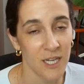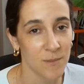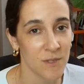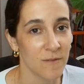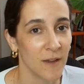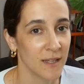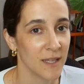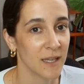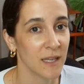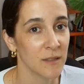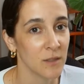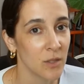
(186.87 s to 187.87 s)
types of fat
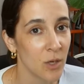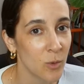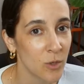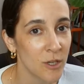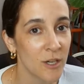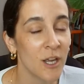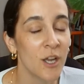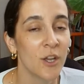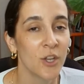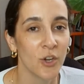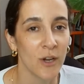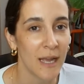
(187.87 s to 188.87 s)
that can lower
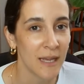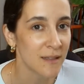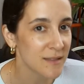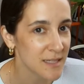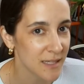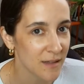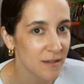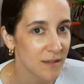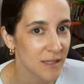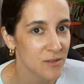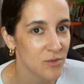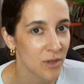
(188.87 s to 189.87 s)
your LDL
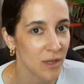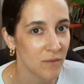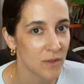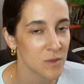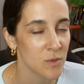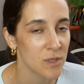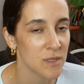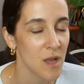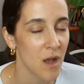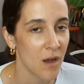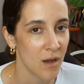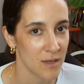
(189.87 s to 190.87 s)
cholesterol levels, which
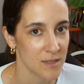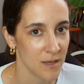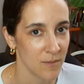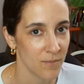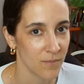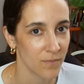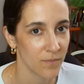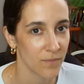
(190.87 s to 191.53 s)
is awesome.